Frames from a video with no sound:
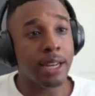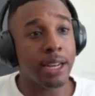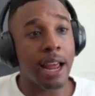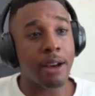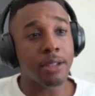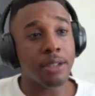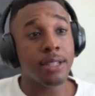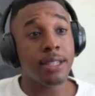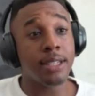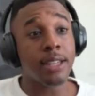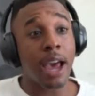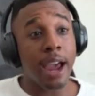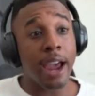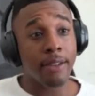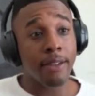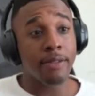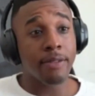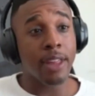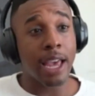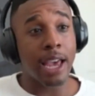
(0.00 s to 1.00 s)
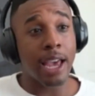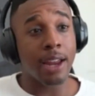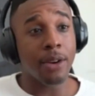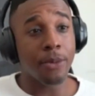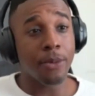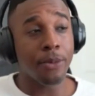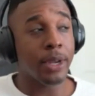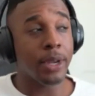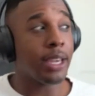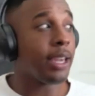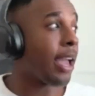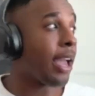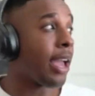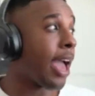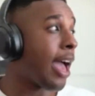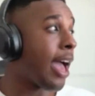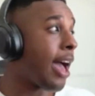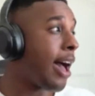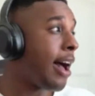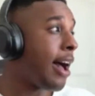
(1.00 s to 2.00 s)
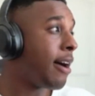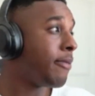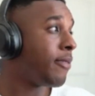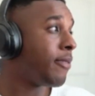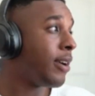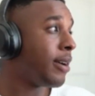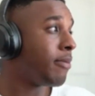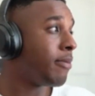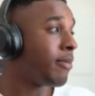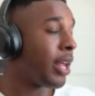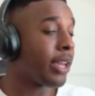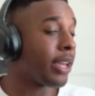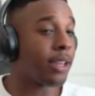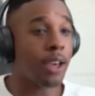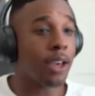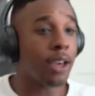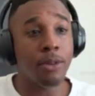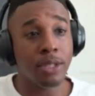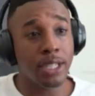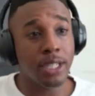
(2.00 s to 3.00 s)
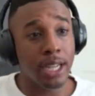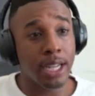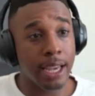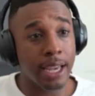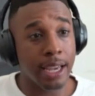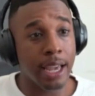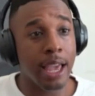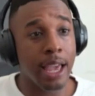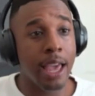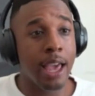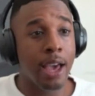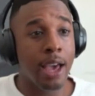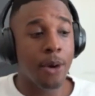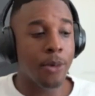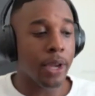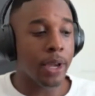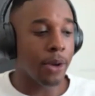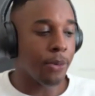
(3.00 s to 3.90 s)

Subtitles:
But then outside of that, we have like coaching.